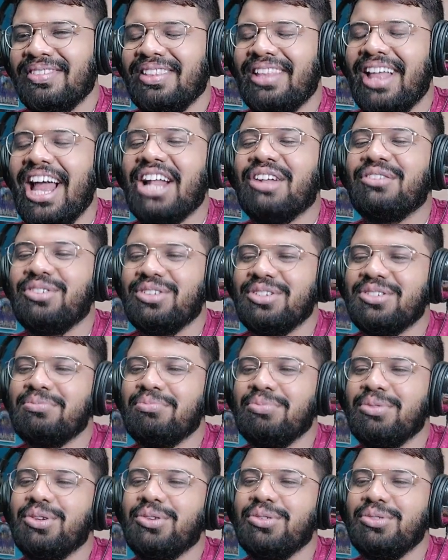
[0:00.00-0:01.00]
That was
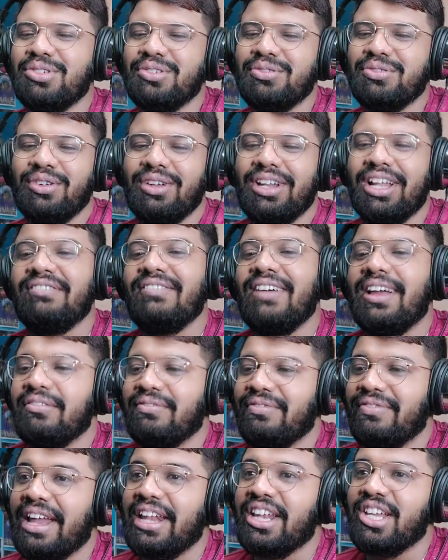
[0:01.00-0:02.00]
beautiful and
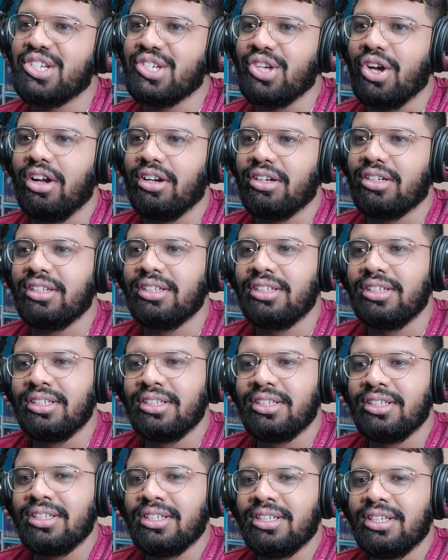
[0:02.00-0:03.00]
very short.
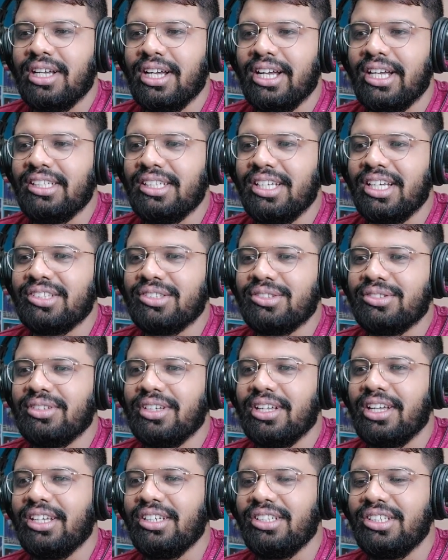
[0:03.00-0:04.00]
I
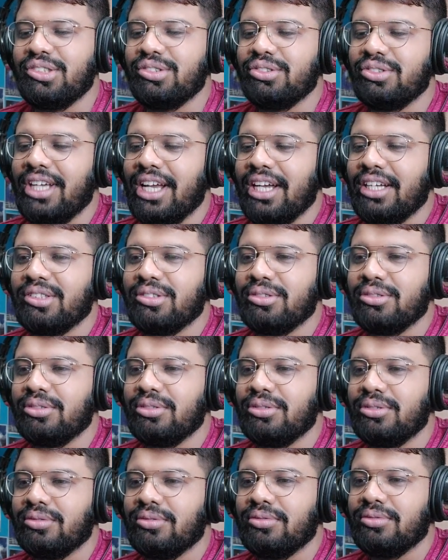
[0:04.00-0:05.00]
need to react
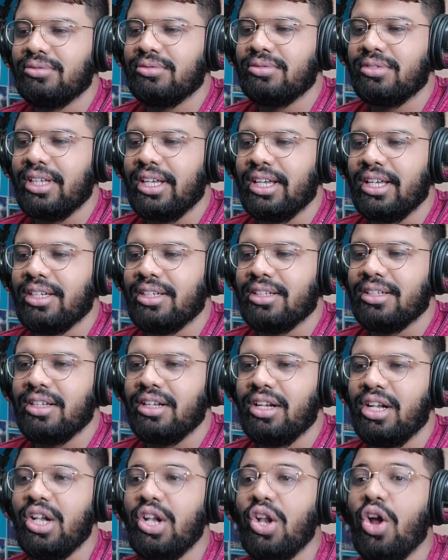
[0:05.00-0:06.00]
to like
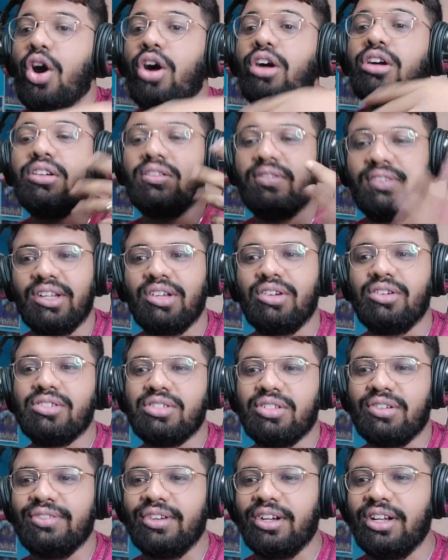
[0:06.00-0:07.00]
longer
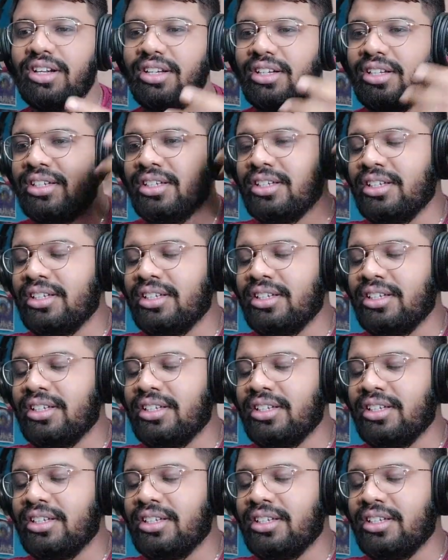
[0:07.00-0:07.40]
videos of her.